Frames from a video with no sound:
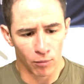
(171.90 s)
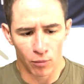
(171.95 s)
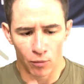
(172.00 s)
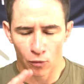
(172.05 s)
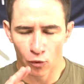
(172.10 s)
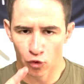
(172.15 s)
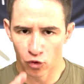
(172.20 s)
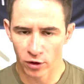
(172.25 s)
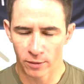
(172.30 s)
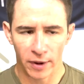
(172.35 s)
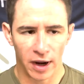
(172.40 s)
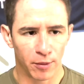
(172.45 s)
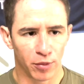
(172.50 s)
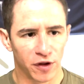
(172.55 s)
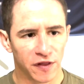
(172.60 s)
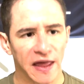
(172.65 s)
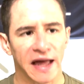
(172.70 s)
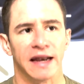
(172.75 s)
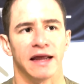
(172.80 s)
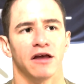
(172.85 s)
remember
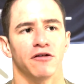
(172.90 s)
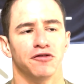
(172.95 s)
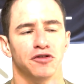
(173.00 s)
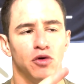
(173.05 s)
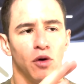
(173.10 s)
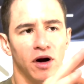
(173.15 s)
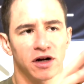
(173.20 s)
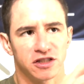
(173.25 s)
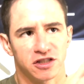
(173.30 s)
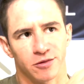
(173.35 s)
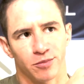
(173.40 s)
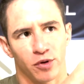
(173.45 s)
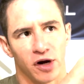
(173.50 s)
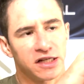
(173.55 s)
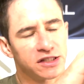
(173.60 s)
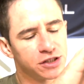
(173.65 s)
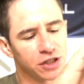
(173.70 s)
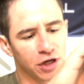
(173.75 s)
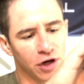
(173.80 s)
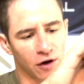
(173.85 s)
that if you are
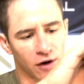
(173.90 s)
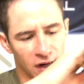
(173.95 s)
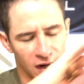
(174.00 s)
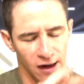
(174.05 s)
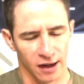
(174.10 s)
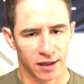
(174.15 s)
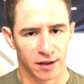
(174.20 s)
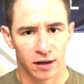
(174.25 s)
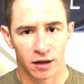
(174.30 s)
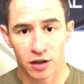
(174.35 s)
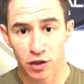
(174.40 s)
suppressing your gun,